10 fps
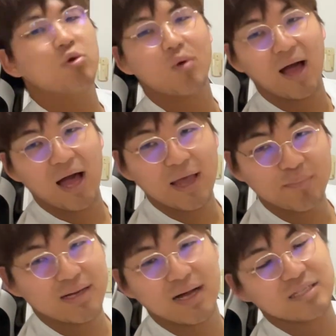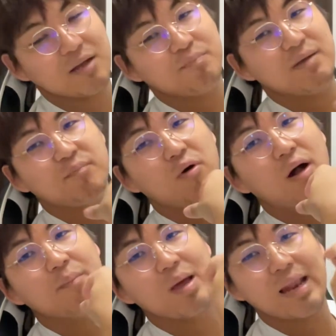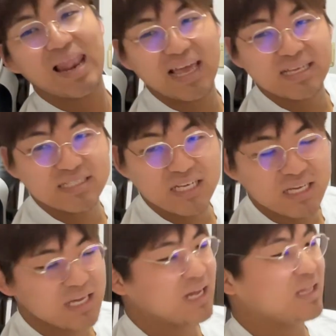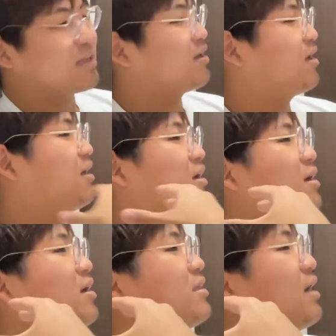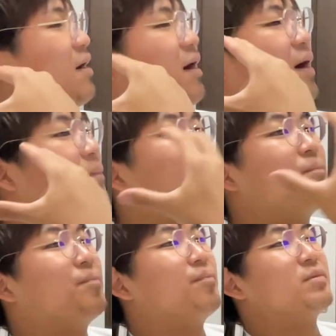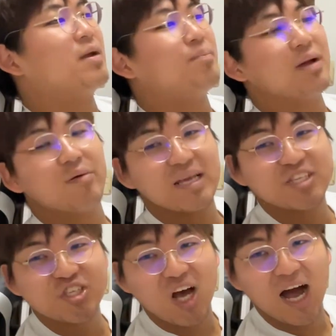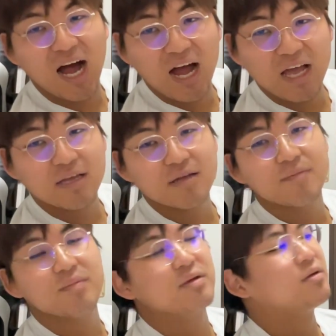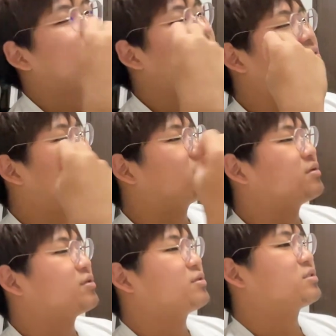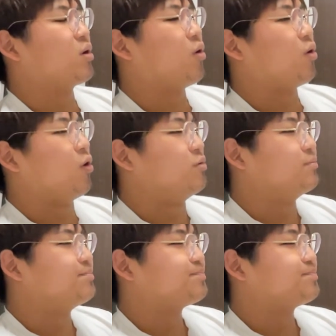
try, because people are very lazy and the very shy. So